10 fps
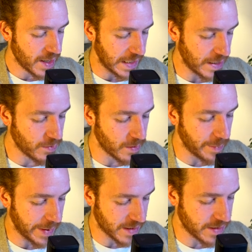and then we
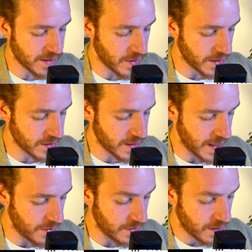will pass this socket
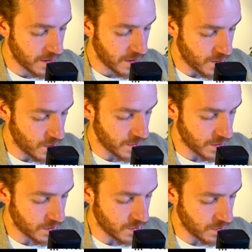down
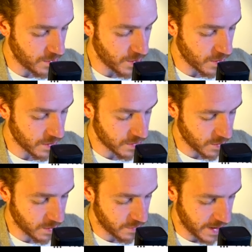over to the pool
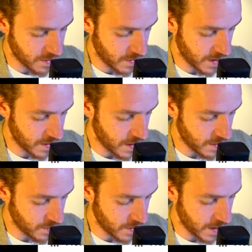supervisor and
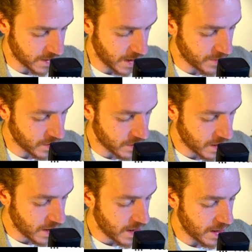then to the acceptors.